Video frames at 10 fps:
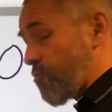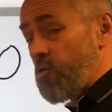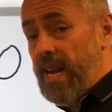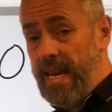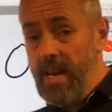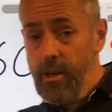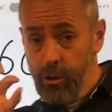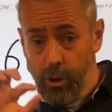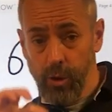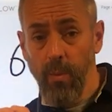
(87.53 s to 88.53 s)
3
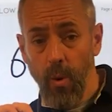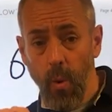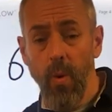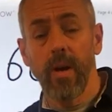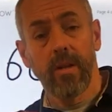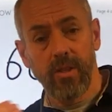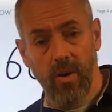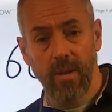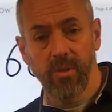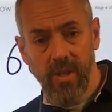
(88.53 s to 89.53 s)
small
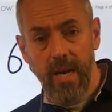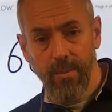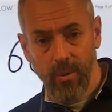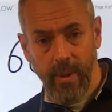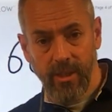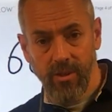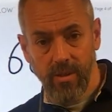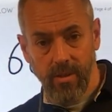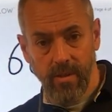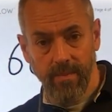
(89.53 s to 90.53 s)
times table
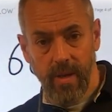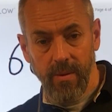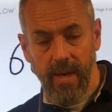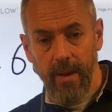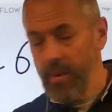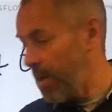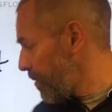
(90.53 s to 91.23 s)
questions. Okay, we don't